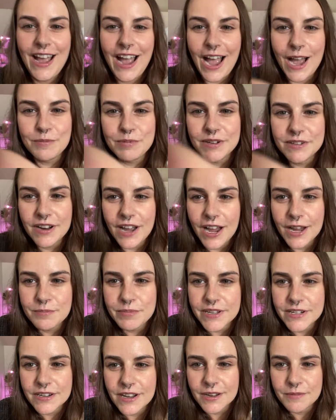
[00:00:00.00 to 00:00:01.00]
I've been I've
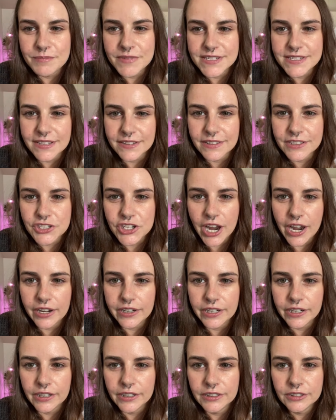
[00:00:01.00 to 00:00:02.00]
been uh, missing the chat
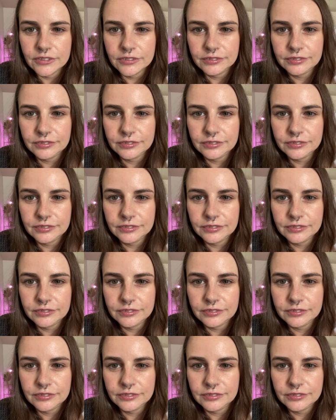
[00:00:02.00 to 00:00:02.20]
here.